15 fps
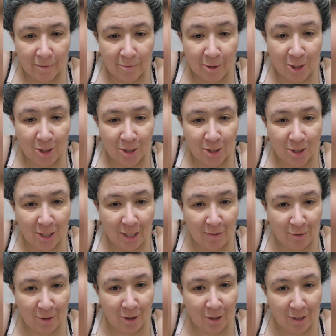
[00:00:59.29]
which
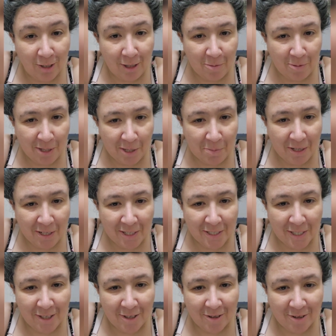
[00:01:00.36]
leaves a lot of leeway
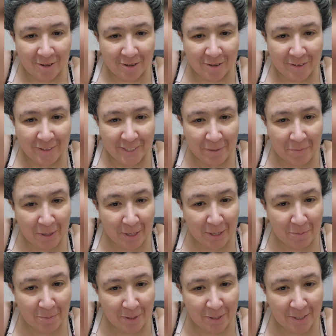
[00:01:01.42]
because I know
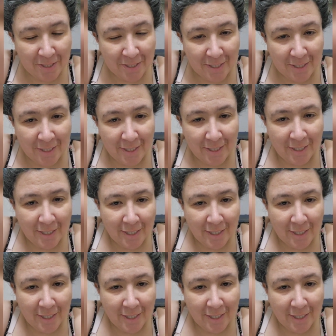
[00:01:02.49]
sometimes uh,